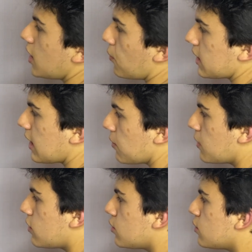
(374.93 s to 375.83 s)
now. What can
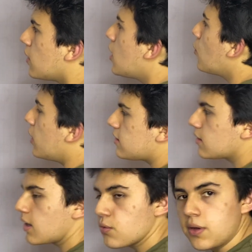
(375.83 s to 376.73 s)
we do? Once
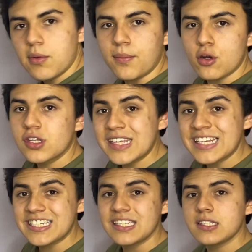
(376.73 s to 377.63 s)
again, remember,
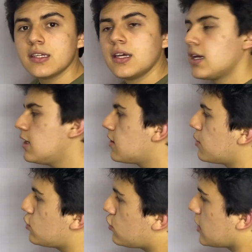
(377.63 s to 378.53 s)
tangent is
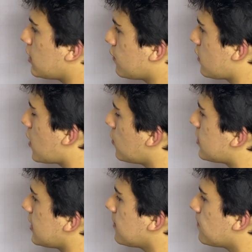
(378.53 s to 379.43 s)
equal to sine over
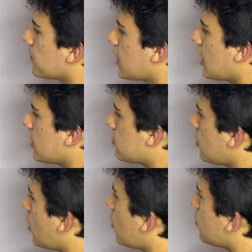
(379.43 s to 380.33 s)
cosine.
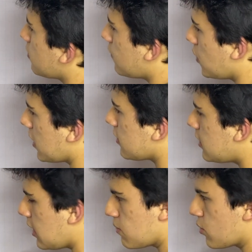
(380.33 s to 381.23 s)
So if you want to
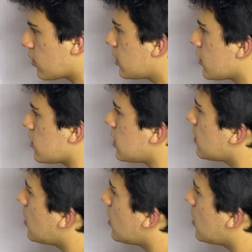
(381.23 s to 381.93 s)
see it more clearly,